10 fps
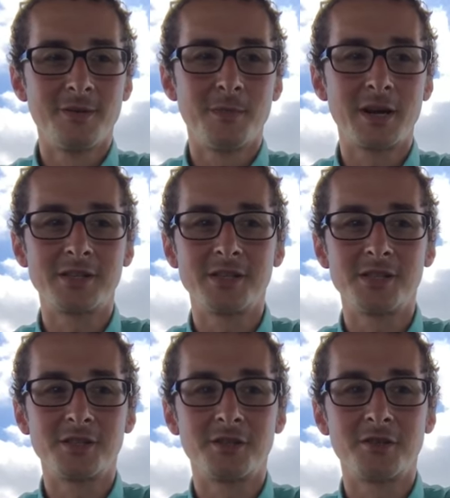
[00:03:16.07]
My
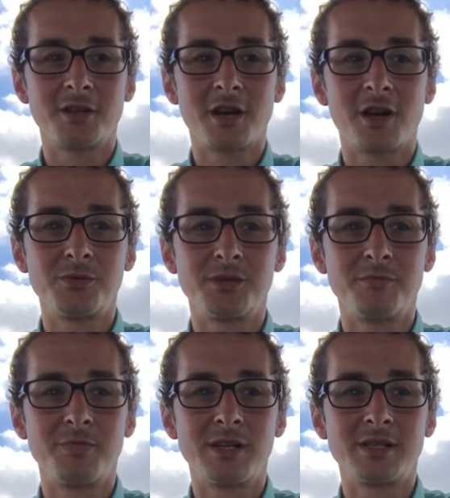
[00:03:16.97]
decision to turn to God was the
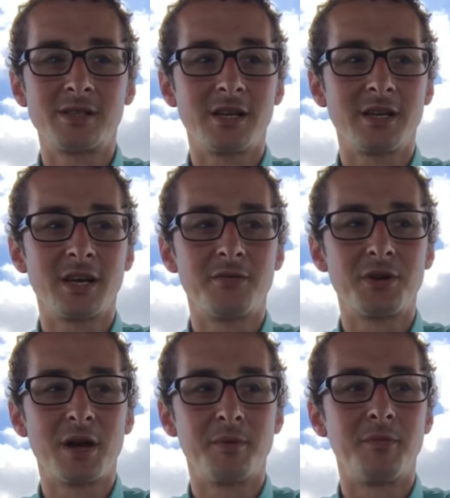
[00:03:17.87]
best thing to ever
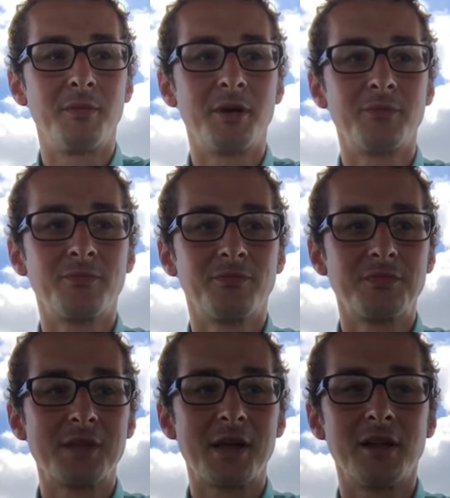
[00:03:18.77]
happen to me.
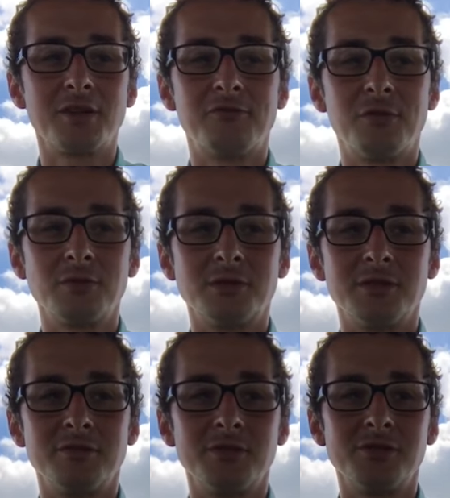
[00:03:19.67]
I look forward to
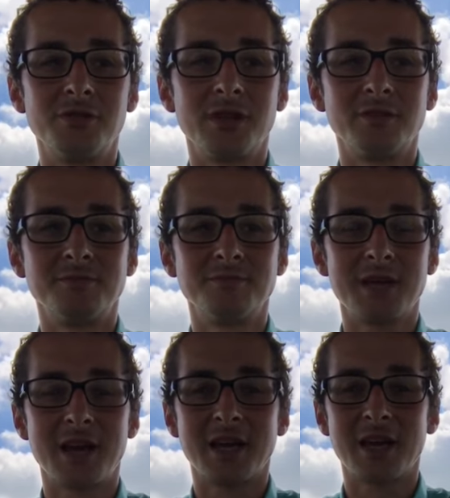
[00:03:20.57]
the future now,
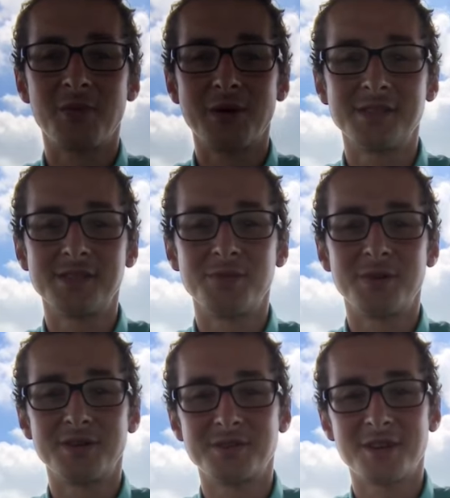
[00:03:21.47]
and I can't wait to see what
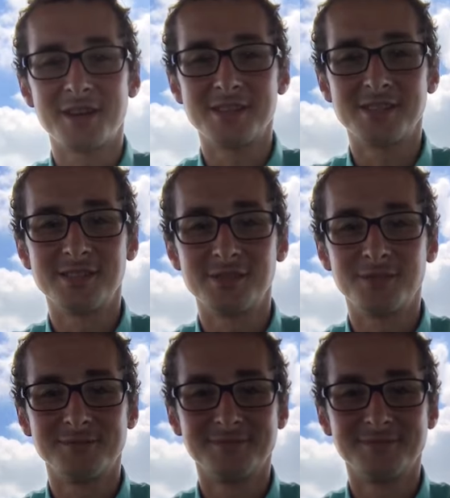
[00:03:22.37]
else God has in store.